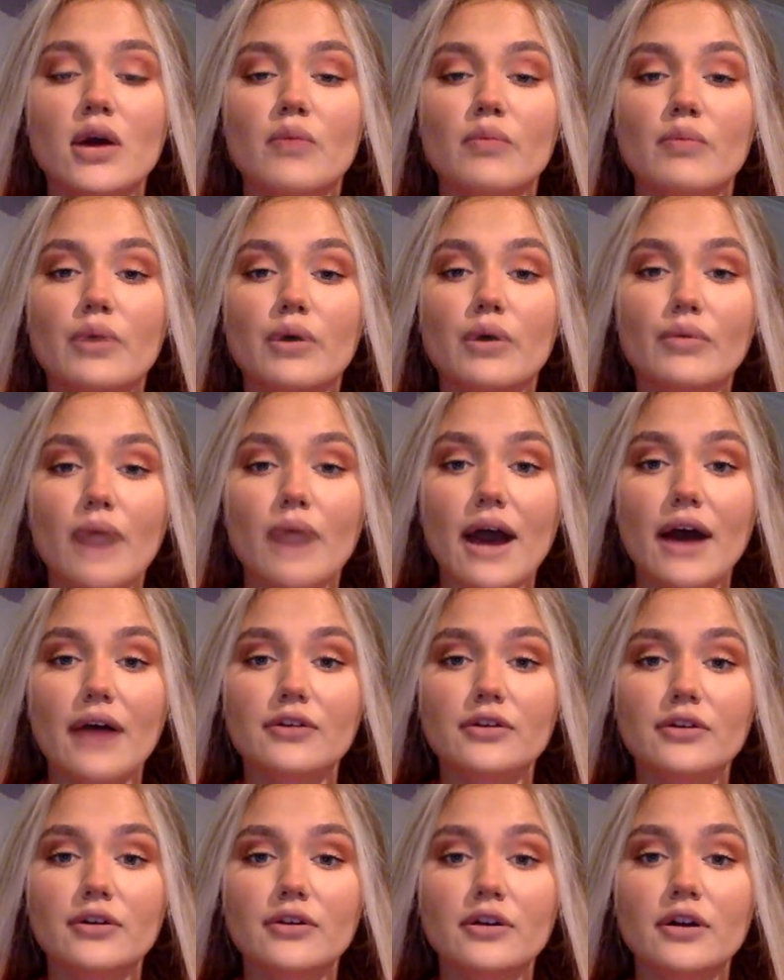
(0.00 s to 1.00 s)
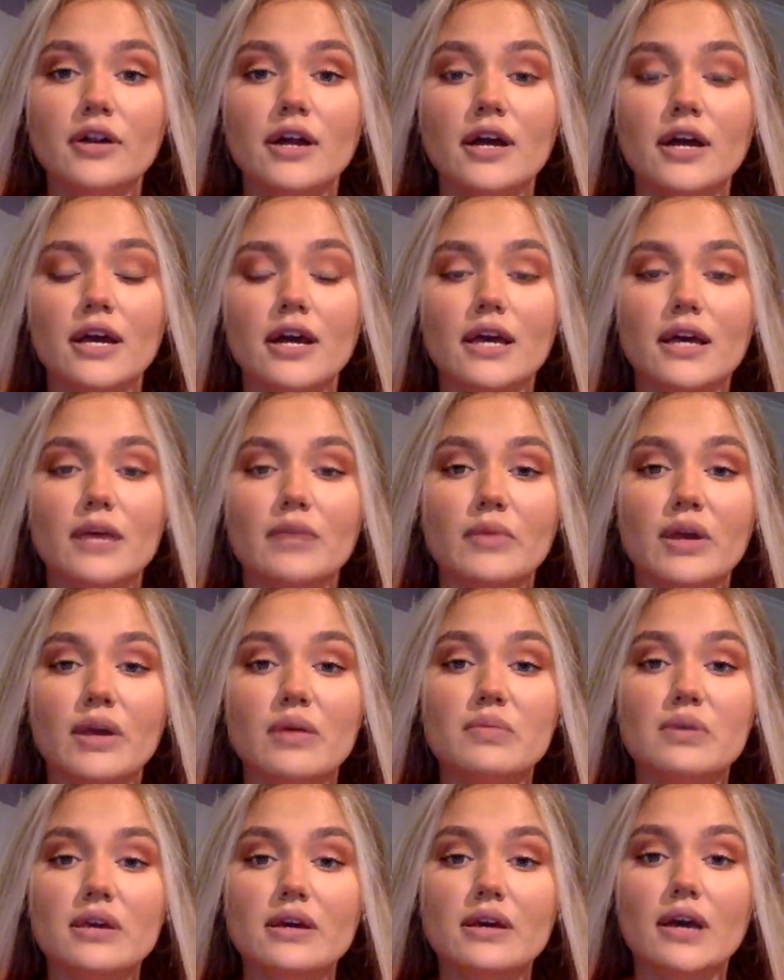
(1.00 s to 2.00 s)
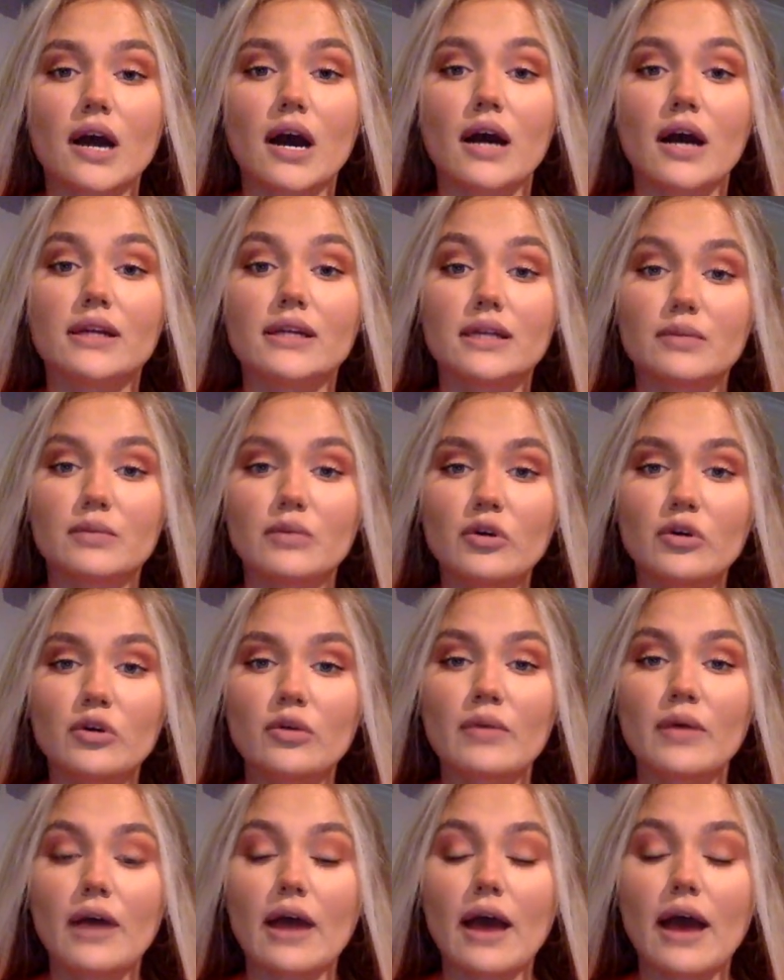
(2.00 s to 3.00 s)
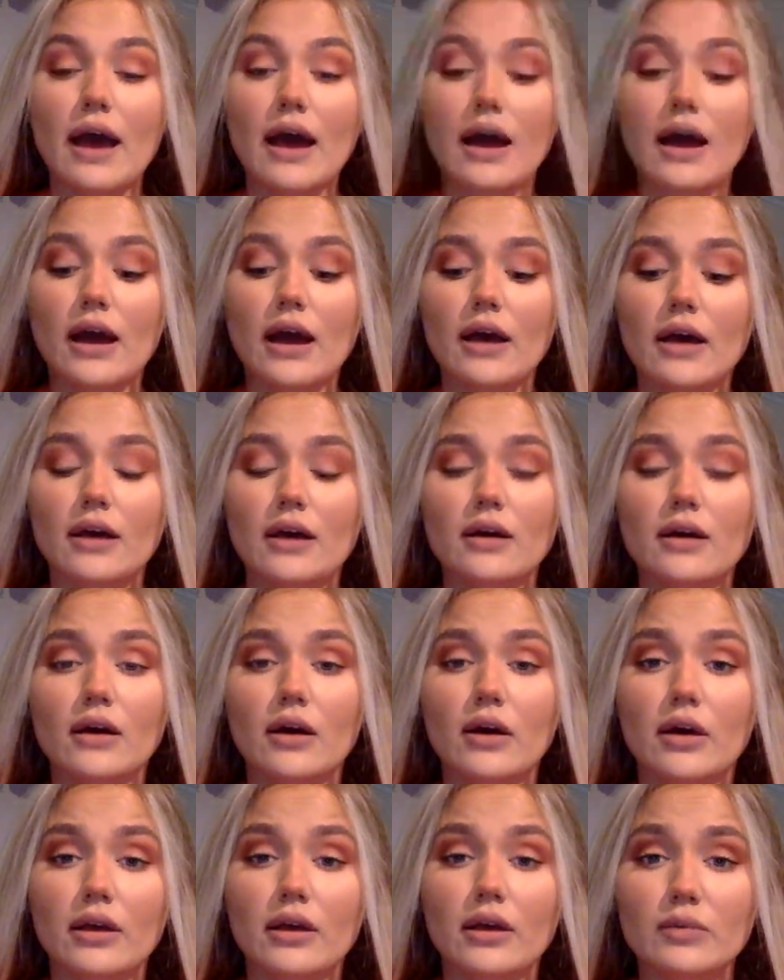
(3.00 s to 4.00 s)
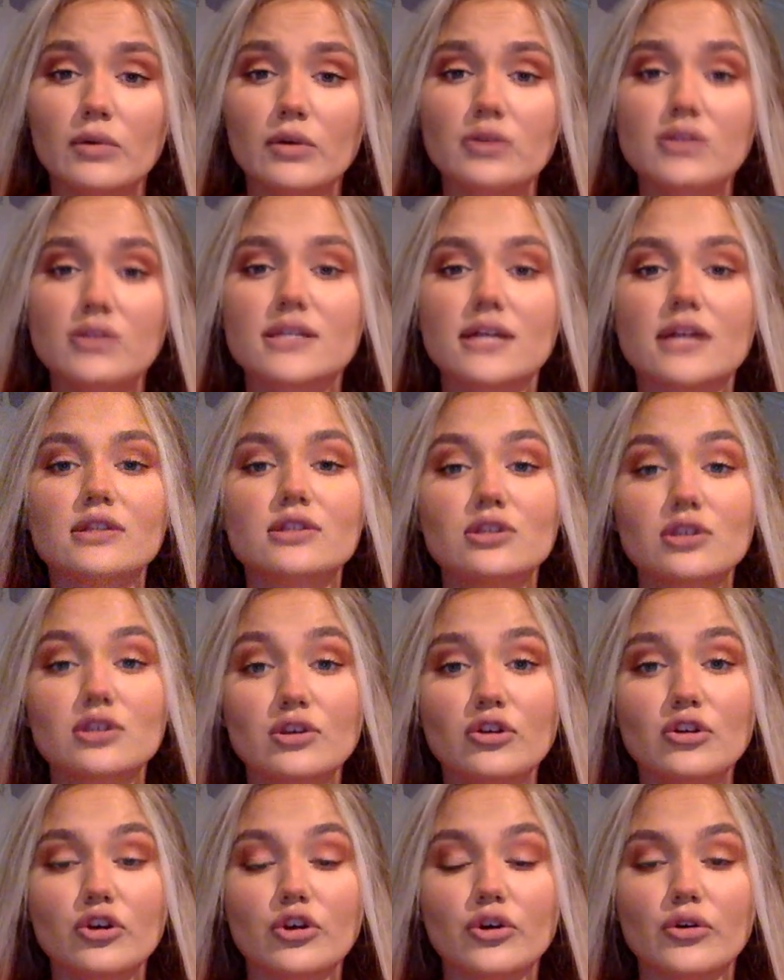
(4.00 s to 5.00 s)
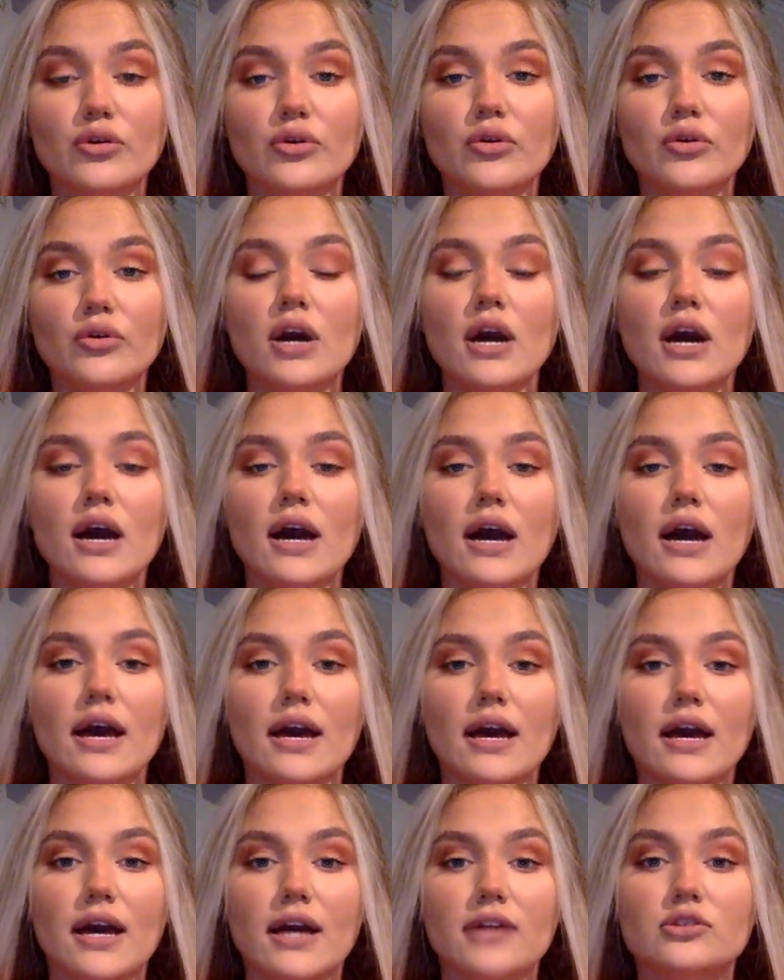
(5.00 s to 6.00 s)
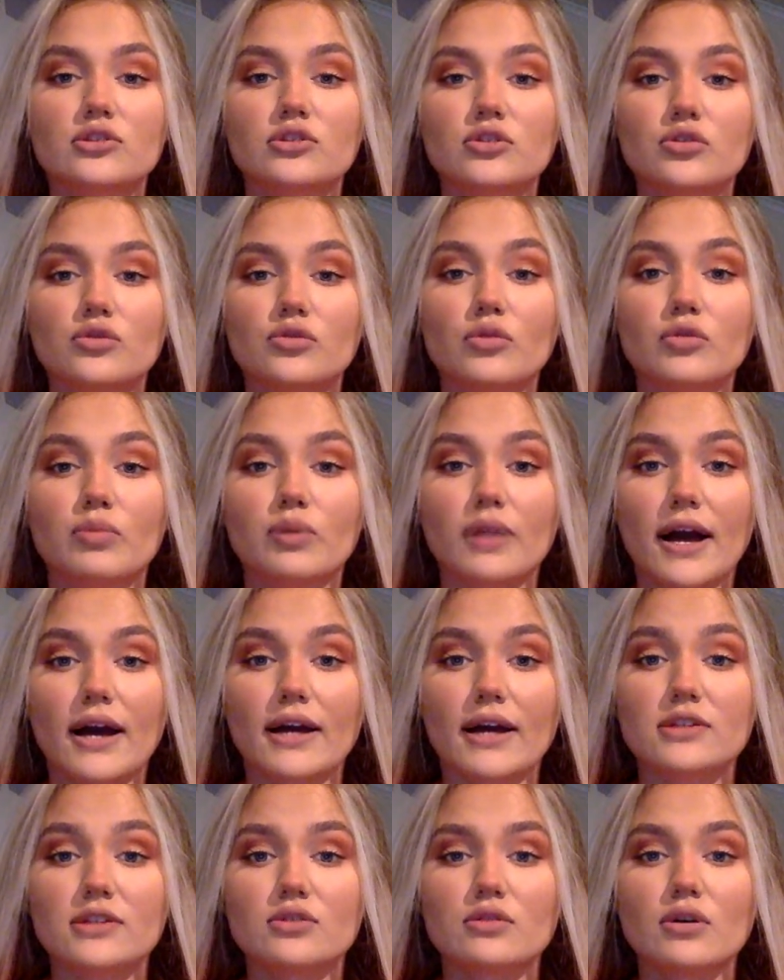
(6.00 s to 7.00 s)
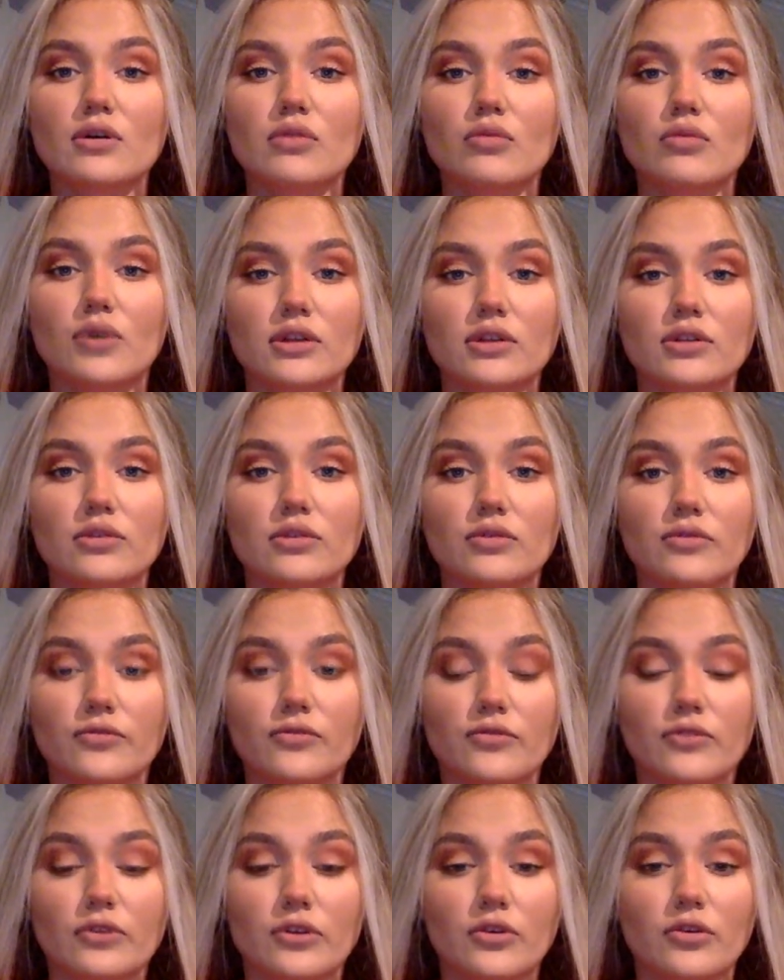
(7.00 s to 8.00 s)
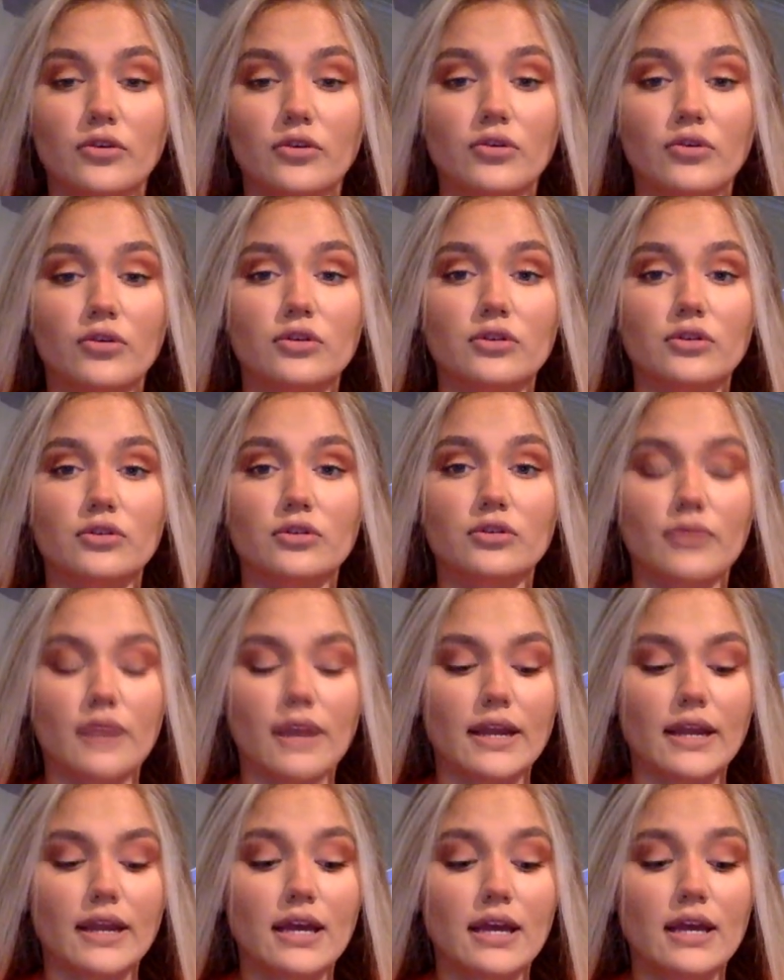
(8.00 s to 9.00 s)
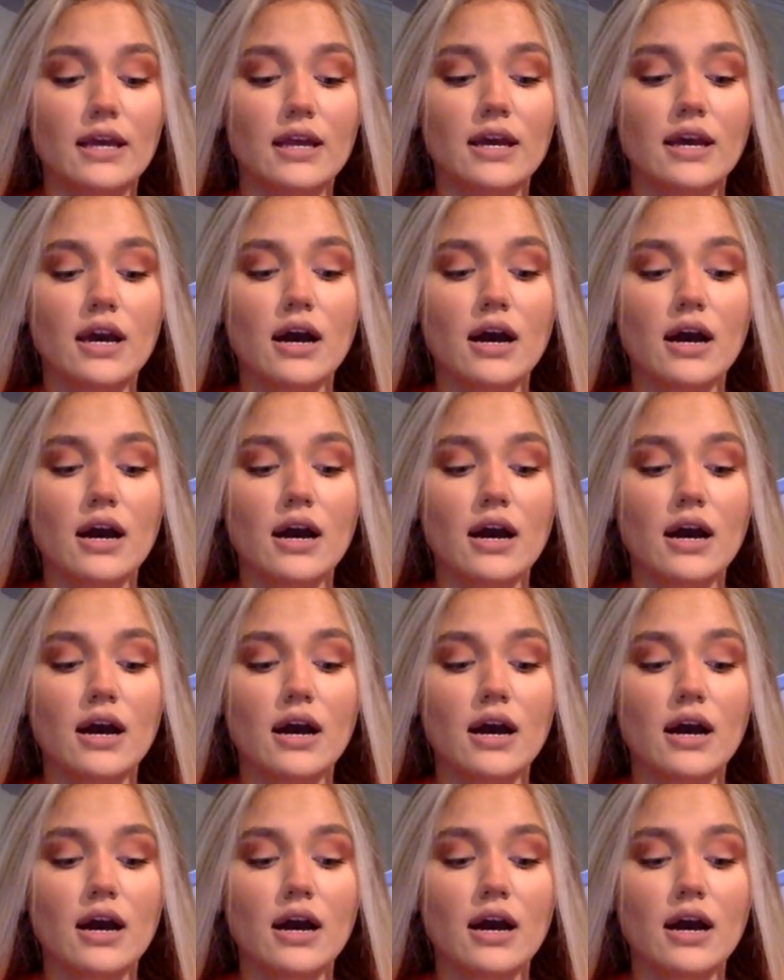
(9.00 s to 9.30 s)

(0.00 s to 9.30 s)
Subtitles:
but rather it may be an email sent to you and you reply to it when you feel you're ready.